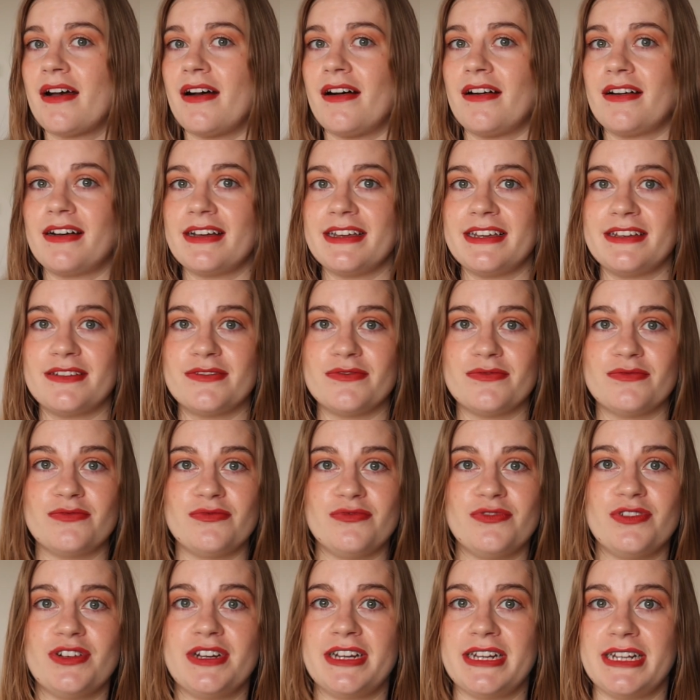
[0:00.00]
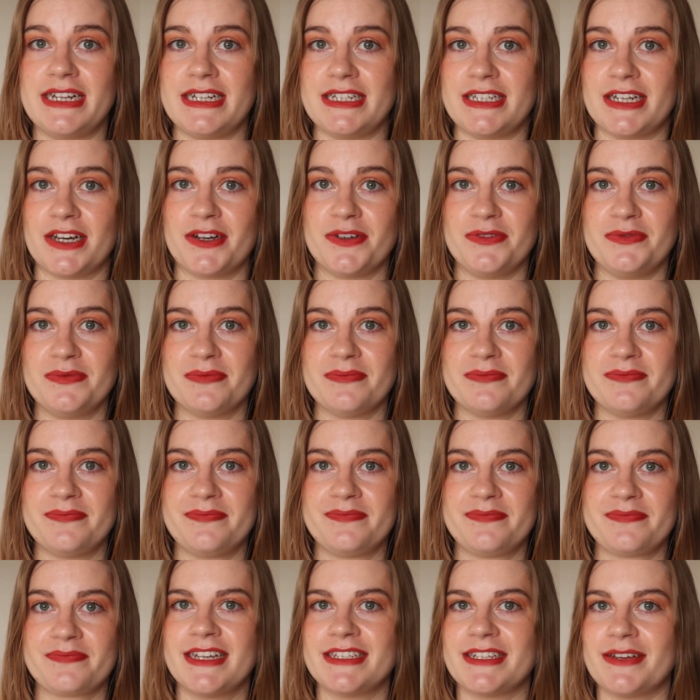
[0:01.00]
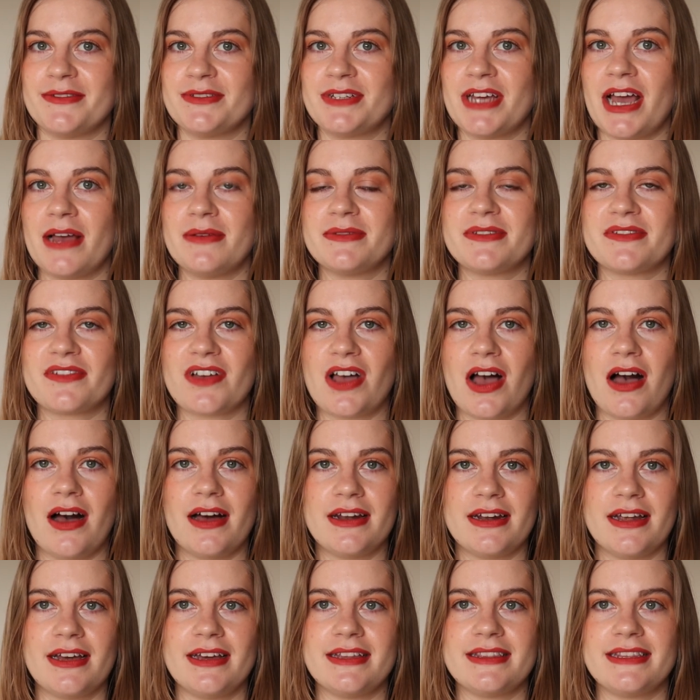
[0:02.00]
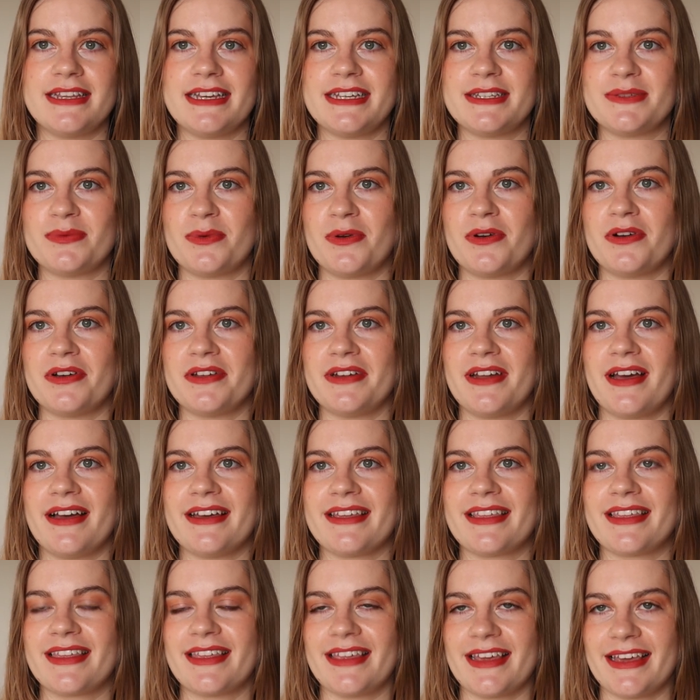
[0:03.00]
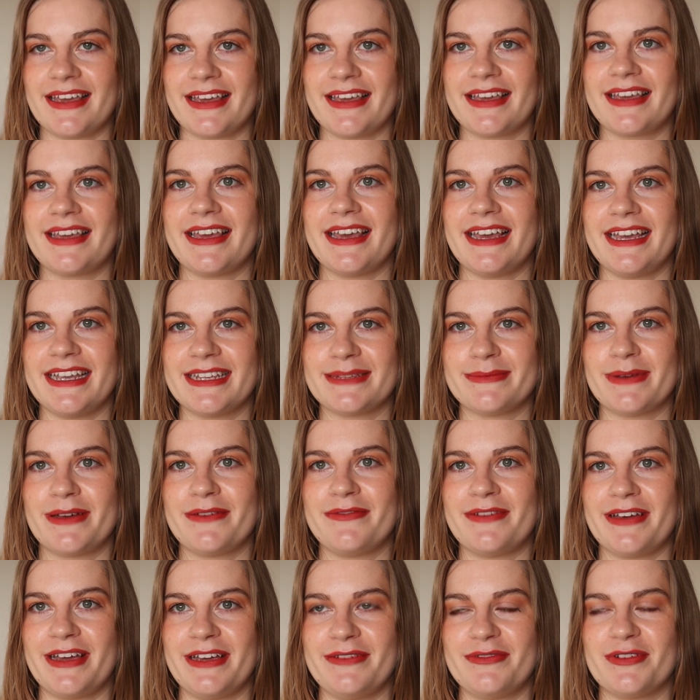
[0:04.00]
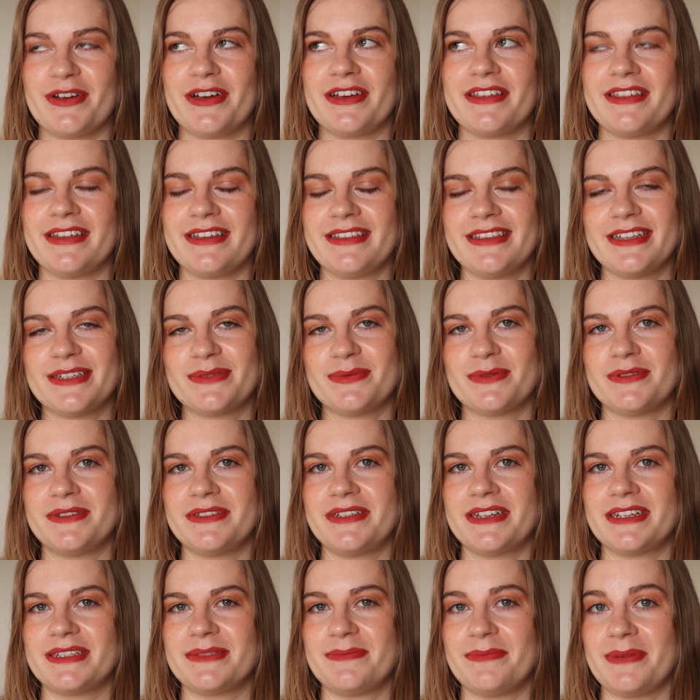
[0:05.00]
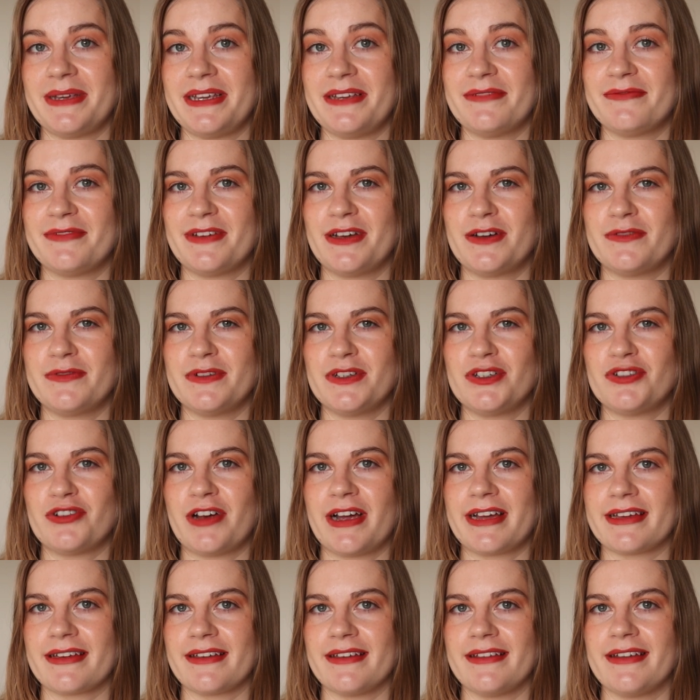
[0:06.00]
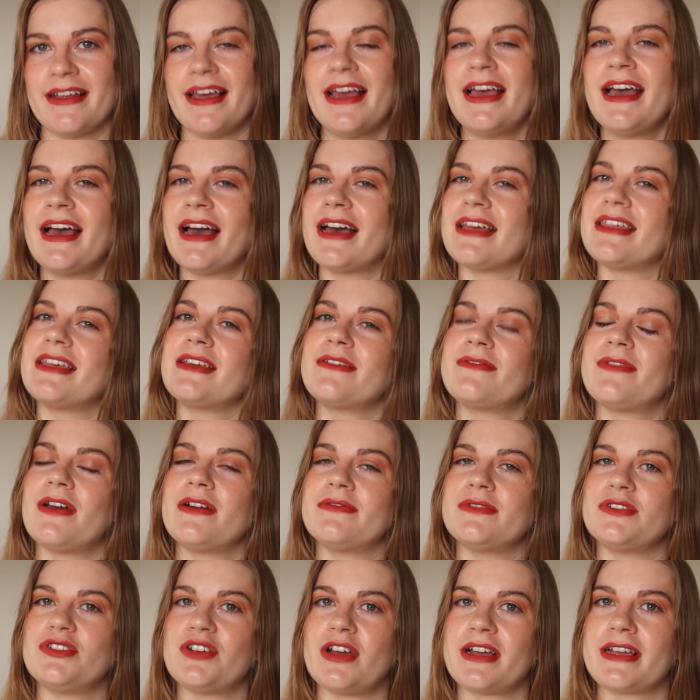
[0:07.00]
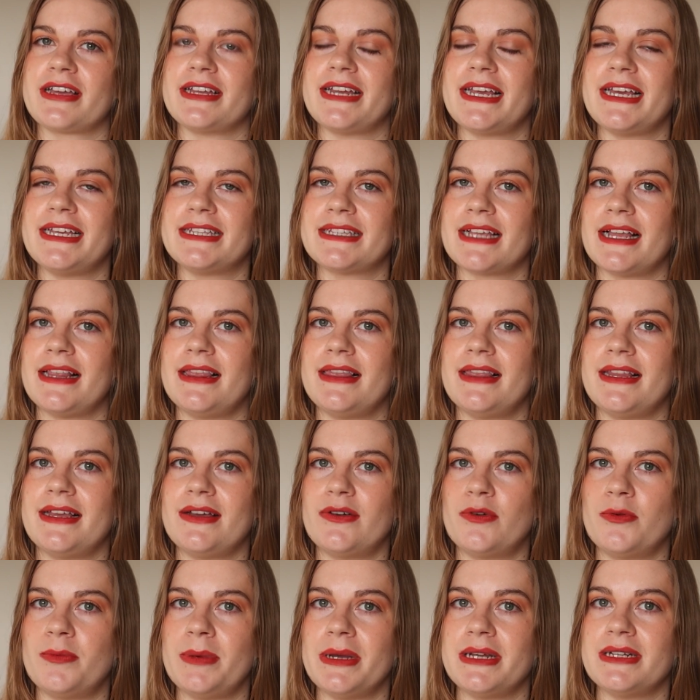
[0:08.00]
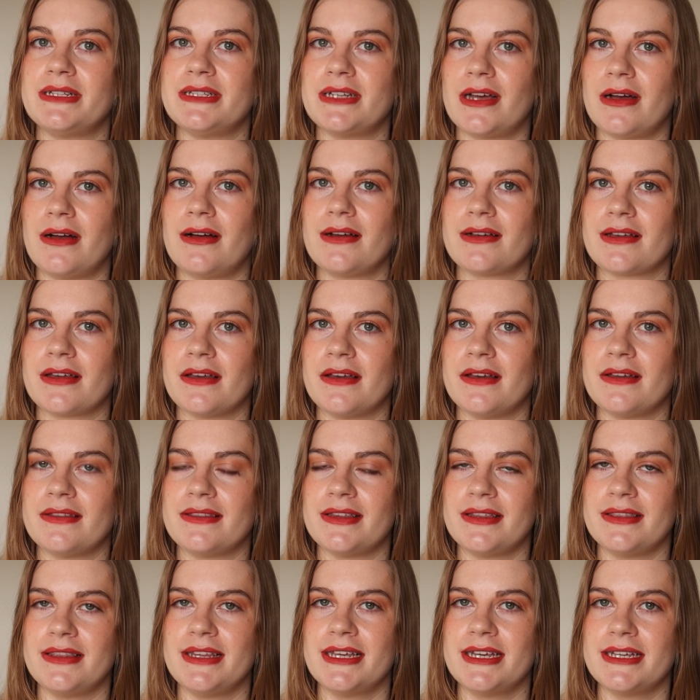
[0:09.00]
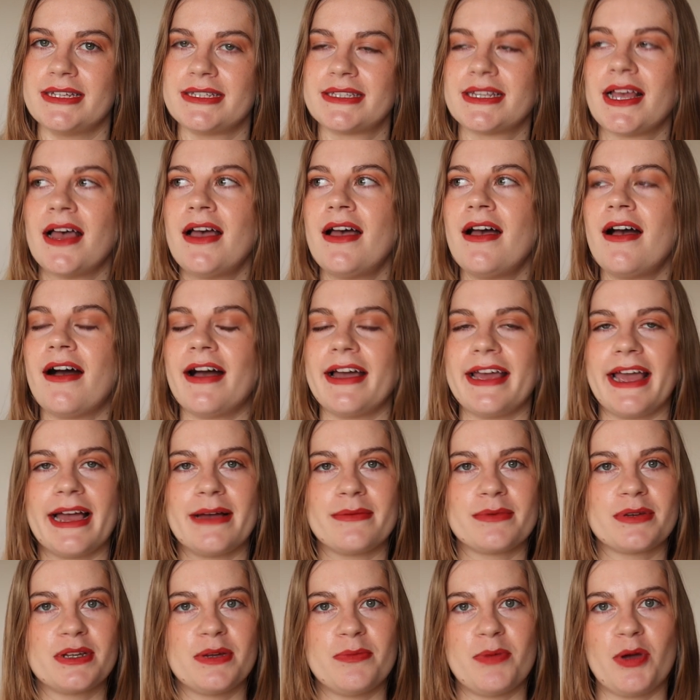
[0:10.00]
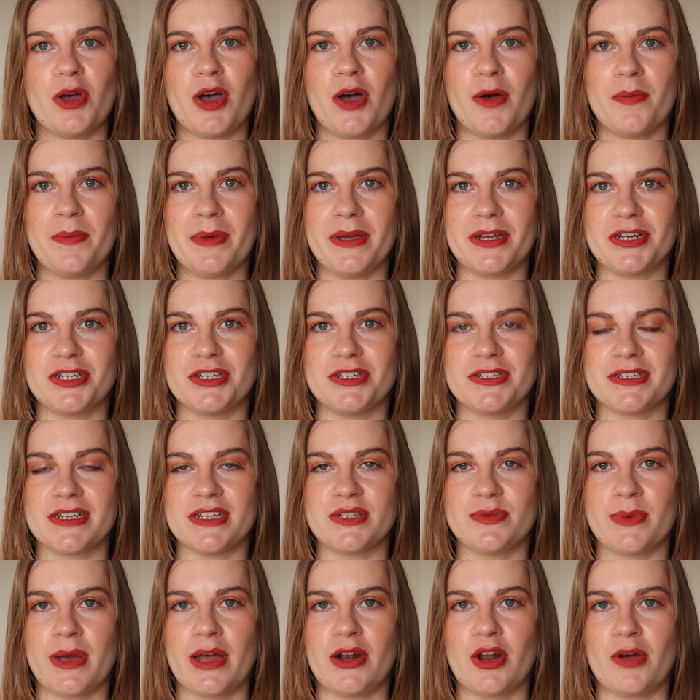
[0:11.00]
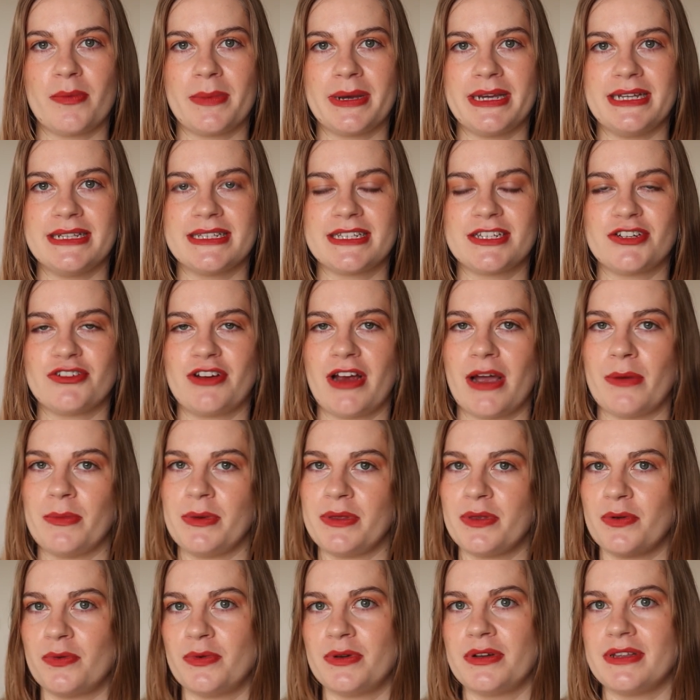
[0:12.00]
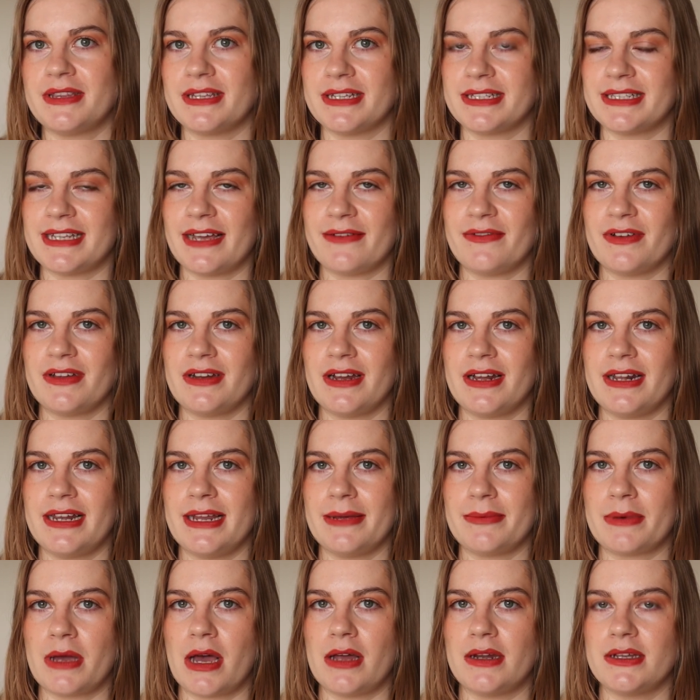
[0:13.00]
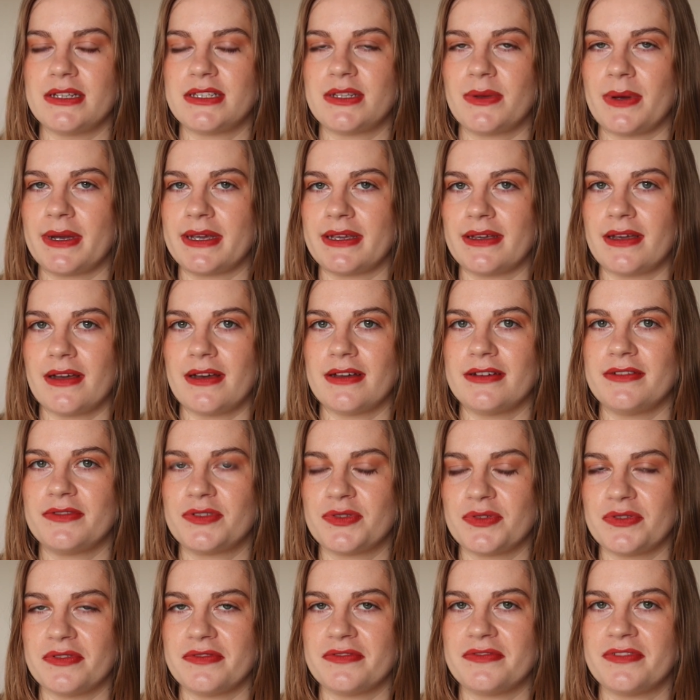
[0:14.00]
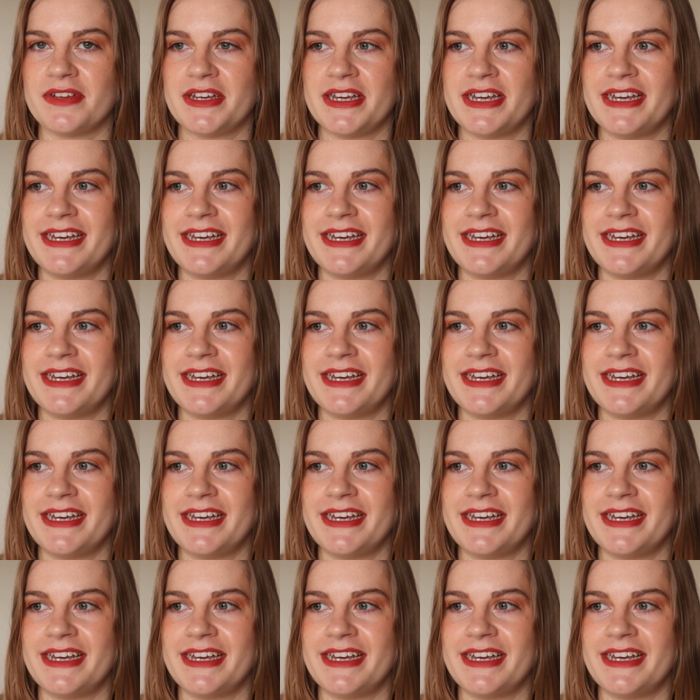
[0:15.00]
I really don't. So in terms of colour, this one I think is my favourite. I think this one does beat Velvet Dragon. I think Velvet Dragon is a little bit darker than this. I am going to put up pictures as well on my Instagram with all of the seven lip colours so I can kind of sort of